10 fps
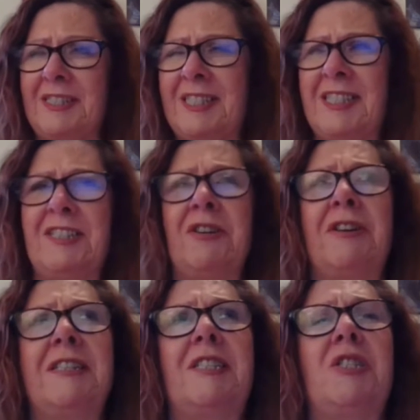sitting
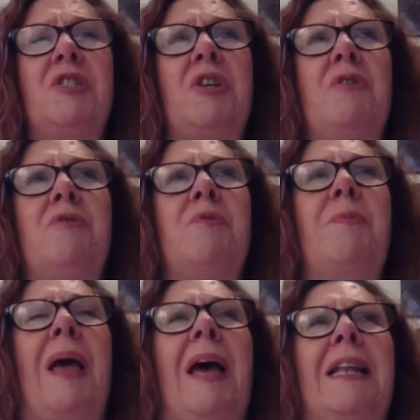on his stone
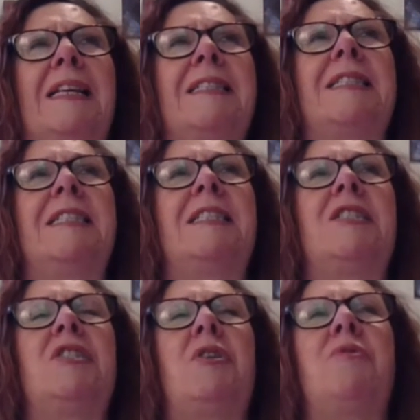palace and his
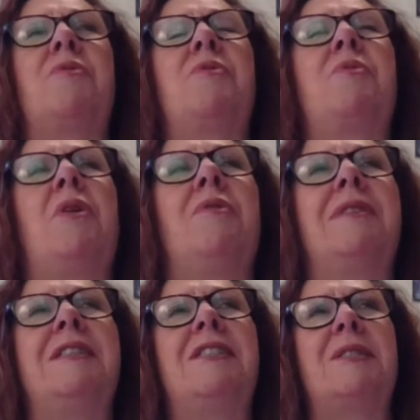stone
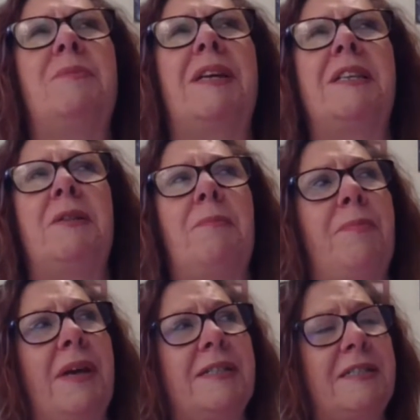throne and just making the
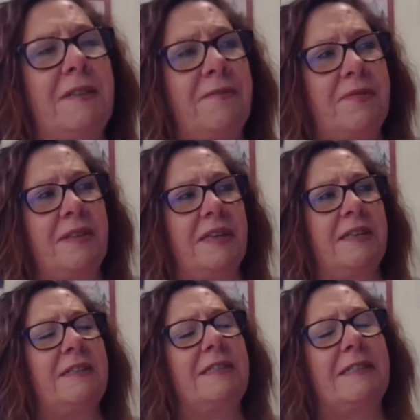best of
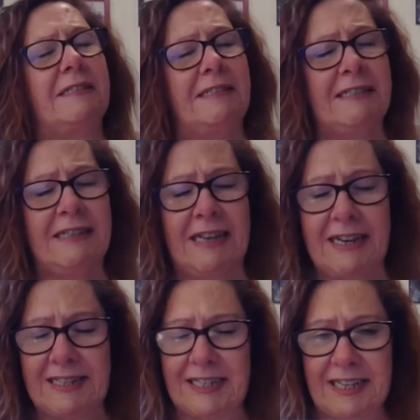things
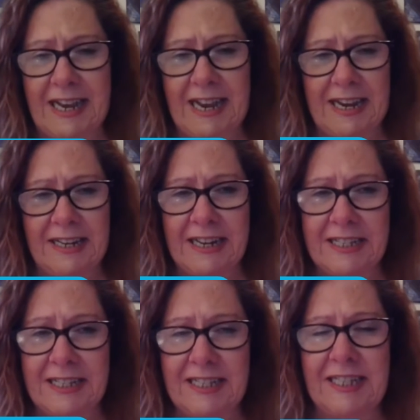as he can,
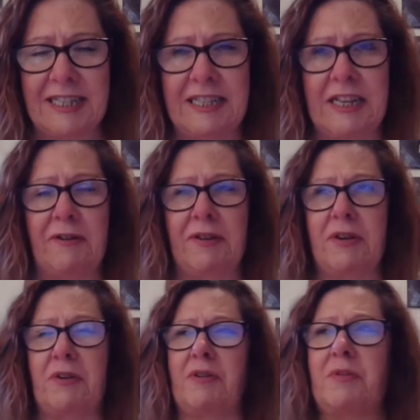as he's sitting there
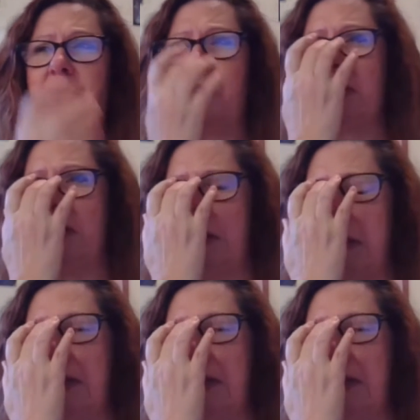in Earth watching